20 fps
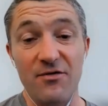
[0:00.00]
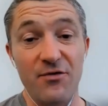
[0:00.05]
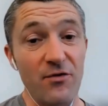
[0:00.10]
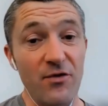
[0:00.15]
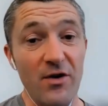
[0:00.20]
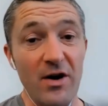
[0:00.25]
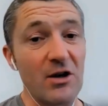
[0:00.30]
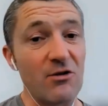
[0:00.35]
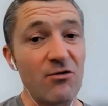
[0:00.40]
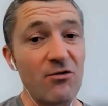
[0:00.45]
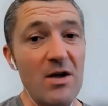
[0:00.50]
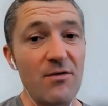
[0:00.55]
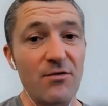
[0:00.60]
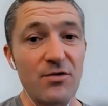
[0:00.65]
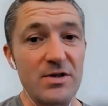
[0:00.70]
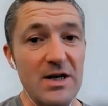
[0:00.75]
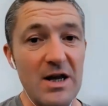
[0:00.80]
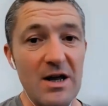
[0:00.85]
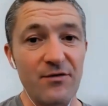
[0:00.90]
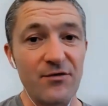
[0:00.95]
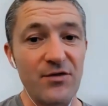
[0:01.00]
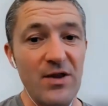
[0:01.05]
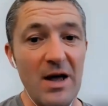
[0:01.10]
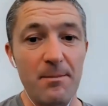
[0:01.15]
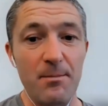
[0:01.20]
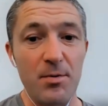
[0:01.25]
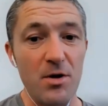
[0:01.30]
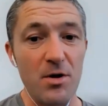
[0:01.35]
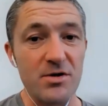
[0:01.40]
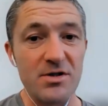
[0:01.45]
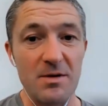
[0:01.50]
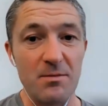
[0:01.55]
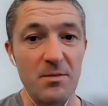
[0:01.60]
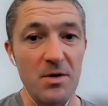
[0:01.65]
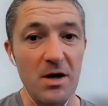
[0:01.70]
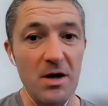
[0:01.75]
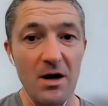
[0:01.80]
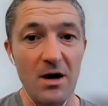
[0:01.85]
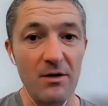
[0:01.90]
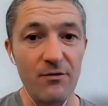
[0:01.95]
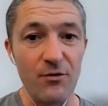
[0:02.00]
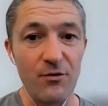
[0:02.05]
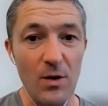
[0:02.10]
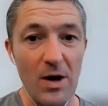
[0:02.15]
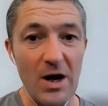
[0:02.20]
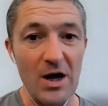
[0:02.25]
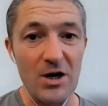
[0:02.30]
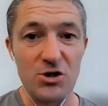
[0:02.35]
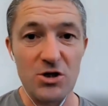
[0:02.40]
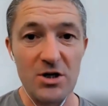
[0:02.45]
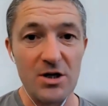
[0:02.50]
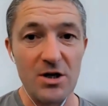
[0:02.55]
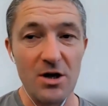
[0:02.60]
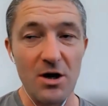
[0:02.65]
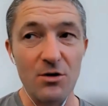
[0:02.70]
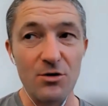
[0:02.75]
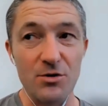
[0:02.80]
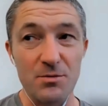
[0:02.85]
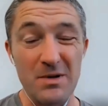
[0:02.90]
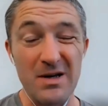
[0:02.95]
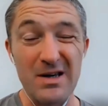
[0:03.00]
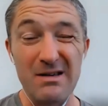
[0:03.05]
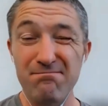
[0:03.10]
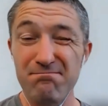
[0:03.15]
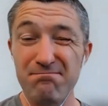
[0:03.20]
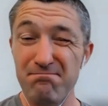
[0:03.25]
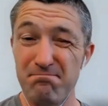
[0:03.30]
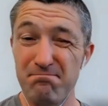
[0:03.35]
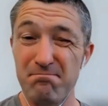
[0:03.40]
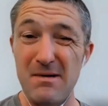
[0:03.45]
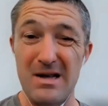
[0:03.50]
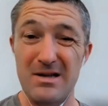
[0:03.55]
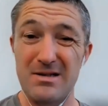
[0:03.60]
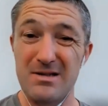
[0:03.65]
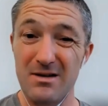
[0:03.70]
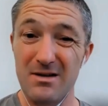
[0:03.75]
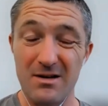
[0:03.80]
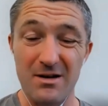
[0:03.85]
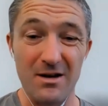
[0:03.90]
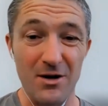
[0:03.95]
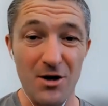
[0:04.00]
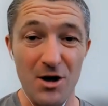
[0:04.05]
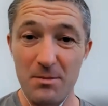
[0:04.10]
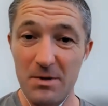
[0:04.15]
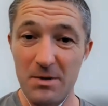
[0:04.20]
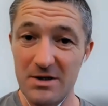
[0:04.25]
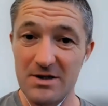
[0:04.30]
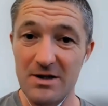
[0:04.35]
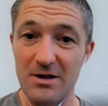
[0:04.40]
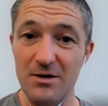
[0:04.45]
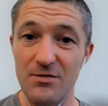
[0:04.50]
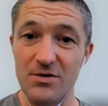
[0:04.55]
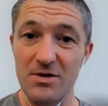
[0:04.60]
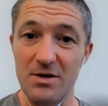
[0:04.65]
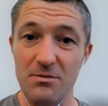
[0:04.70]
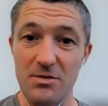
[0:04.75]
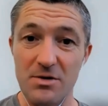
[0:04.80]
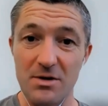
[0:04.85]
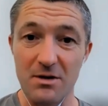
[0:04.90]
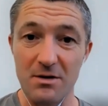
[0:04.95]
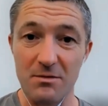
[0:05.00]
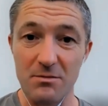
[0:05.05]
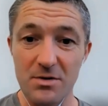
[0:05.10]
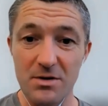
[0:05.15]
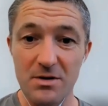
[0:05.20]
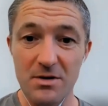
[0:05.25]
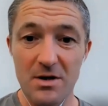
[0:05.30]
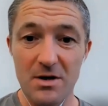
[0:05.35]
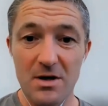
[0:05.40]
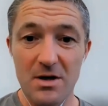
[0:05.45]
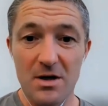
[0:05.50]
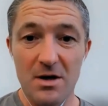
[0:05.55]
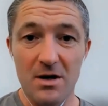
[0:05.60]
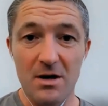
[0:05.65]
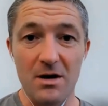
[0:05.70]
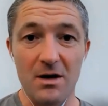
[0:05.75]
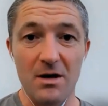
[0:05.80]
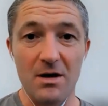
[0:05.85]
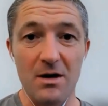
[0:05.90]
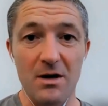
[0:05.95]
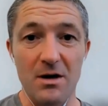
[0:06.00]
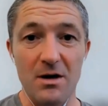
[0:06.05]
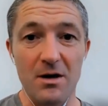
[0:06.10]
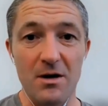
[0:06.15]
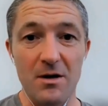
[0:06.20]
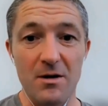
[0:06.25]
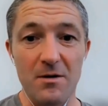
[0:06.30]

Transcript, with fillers: I feel very grateful to have that person in my life who actually knows me better than I know myself sometimes. Um,